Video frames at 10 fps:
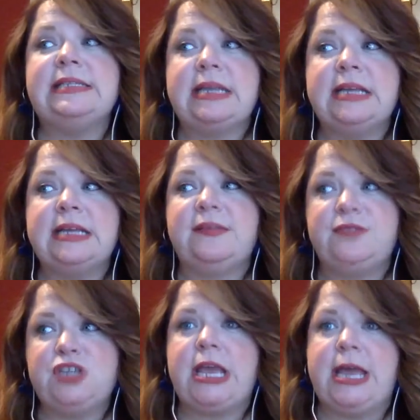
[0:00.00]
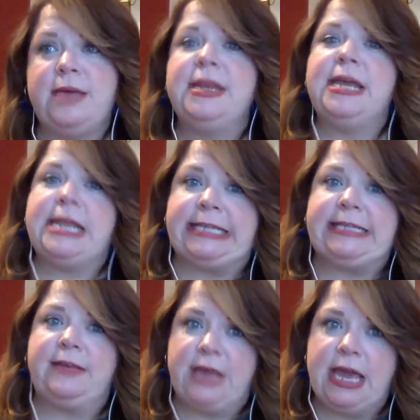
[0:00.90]
NSFJM and
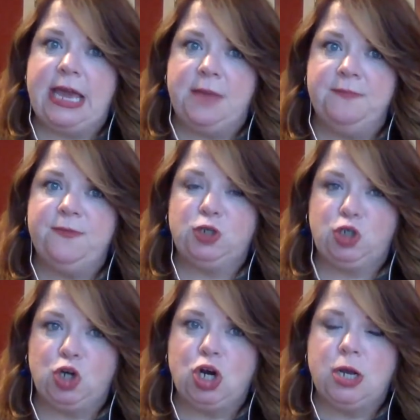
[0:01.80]
NSFKM for sure.